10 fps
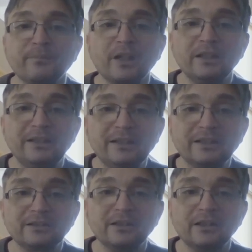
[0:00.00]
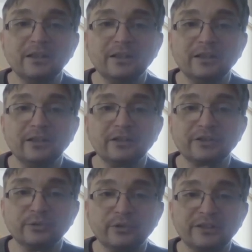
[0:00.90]
Here a
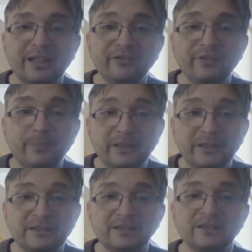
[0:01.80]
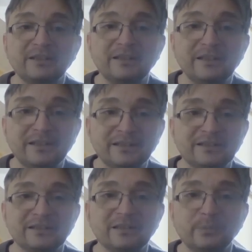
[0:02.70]
so-called amphipathic helix is
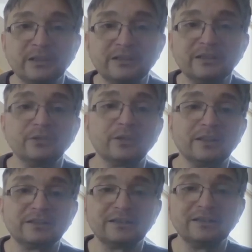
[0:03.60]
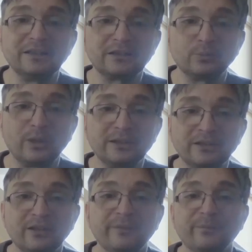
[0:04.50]
depicted. You can see that one
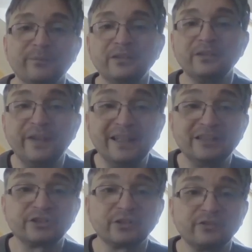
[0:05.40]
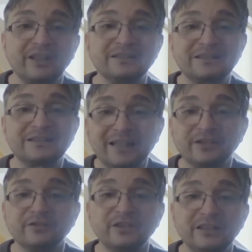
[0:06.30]
side of
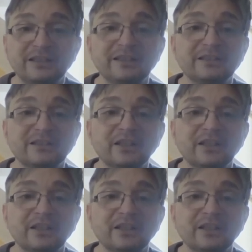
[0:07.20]
the helix